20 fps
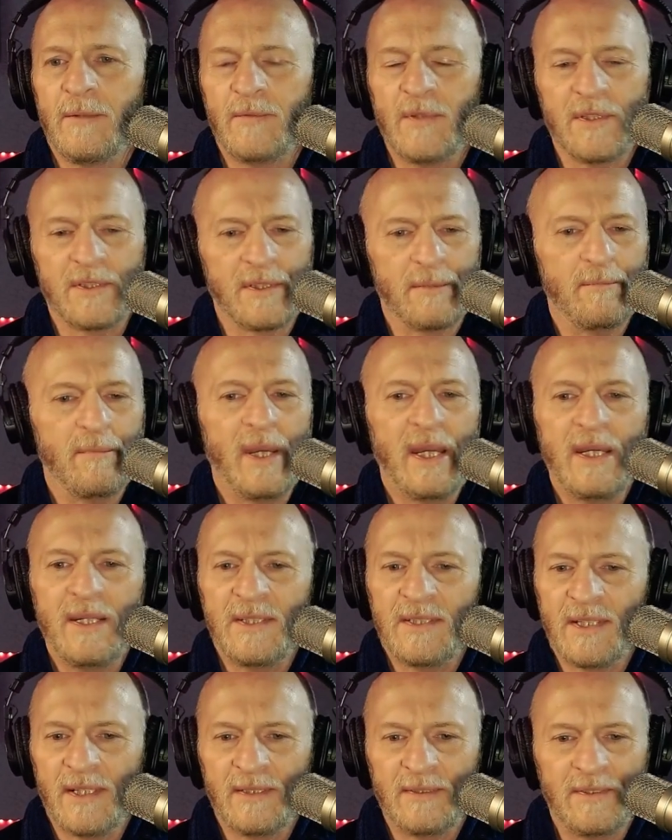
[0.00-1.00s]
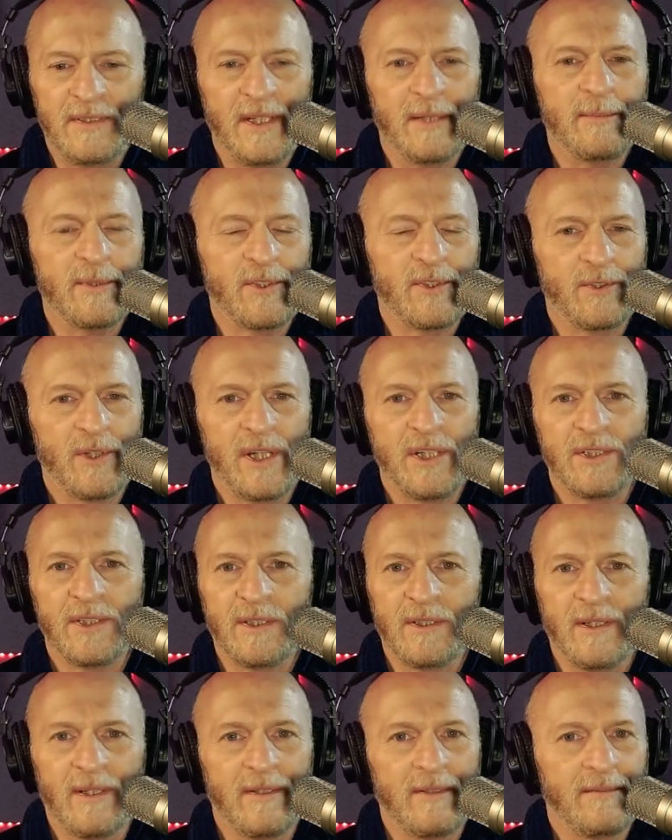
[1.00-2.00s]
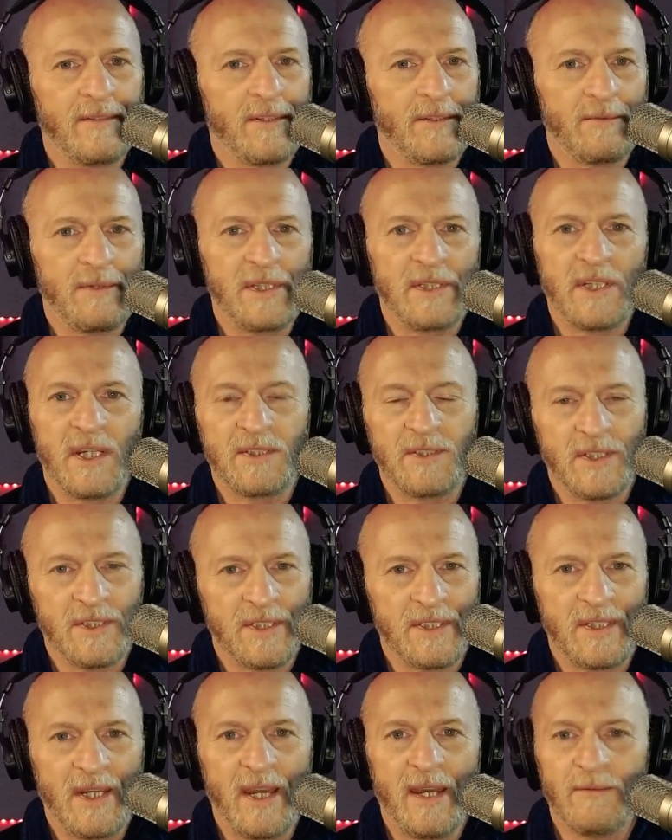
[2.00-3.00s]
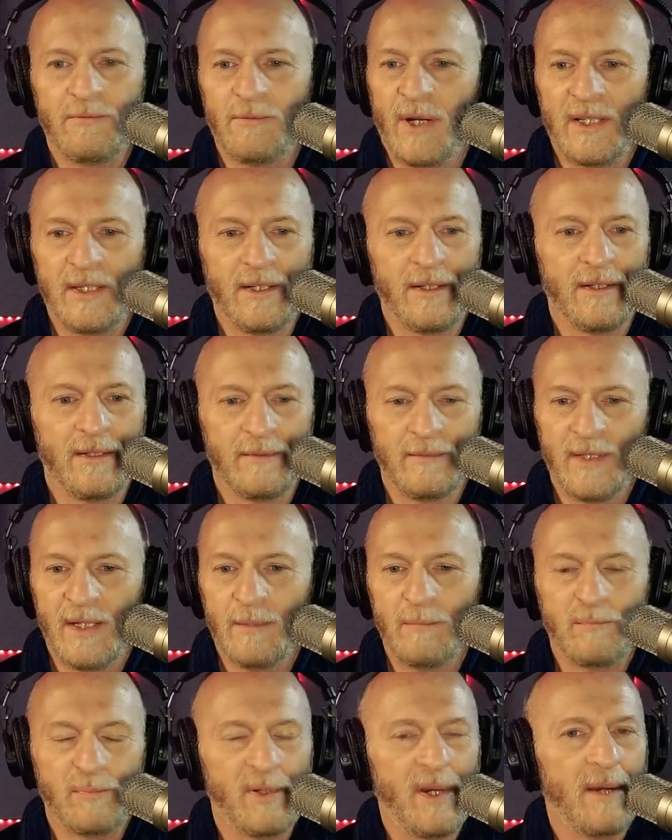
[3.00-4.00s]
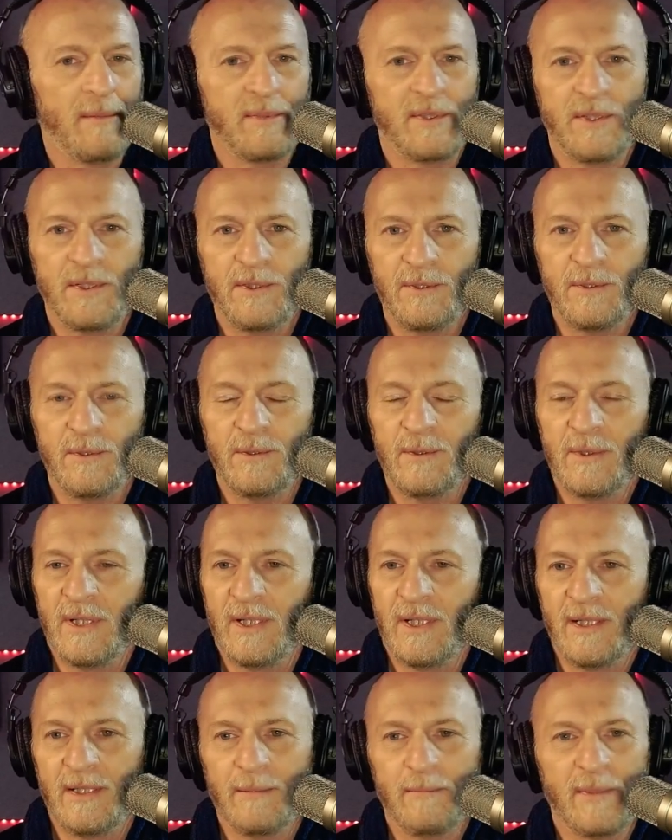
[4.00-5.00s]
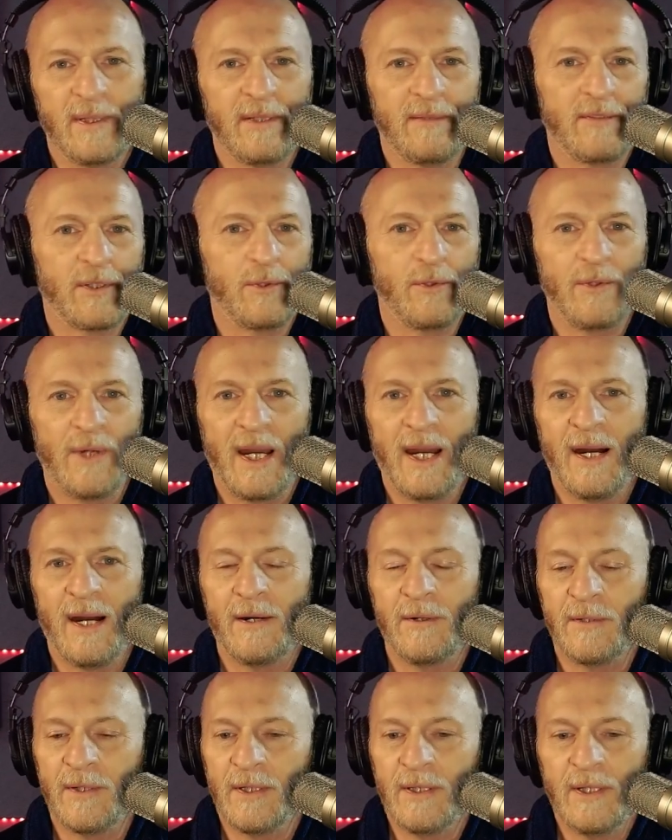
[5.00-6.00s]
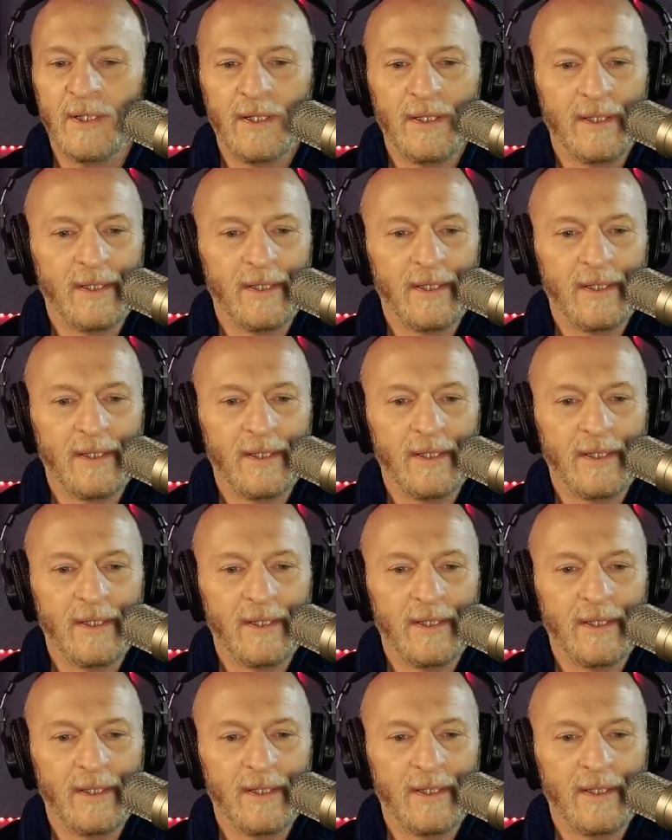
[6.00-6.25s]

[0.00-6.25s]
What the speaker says: this amazing demonstration of a 3-section staff right there, impromptu, in the middle of a crowd,